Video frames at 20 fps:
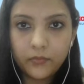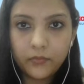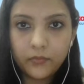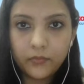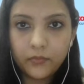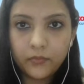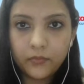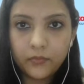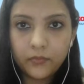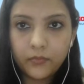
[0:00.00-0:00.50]

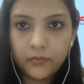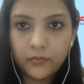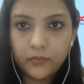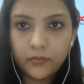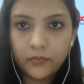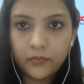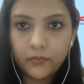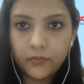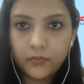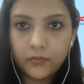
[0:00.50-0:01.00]

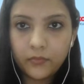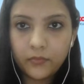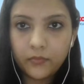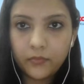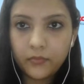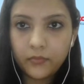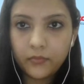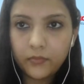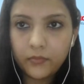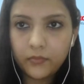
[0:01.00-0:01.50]

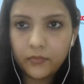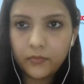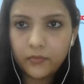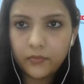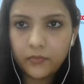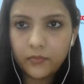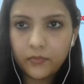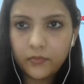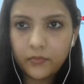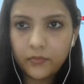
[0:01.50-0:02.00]

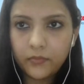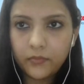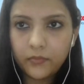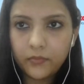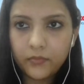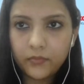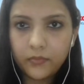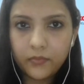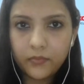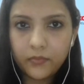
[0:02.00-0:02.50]

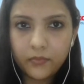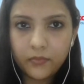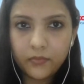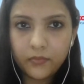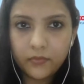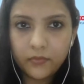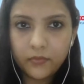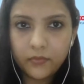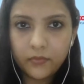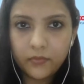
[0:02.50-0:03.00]

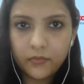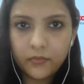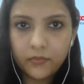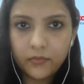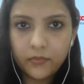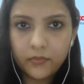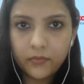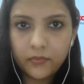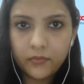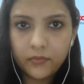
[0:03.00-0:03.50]

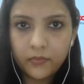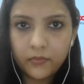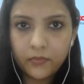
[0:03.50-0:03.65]
[no speech]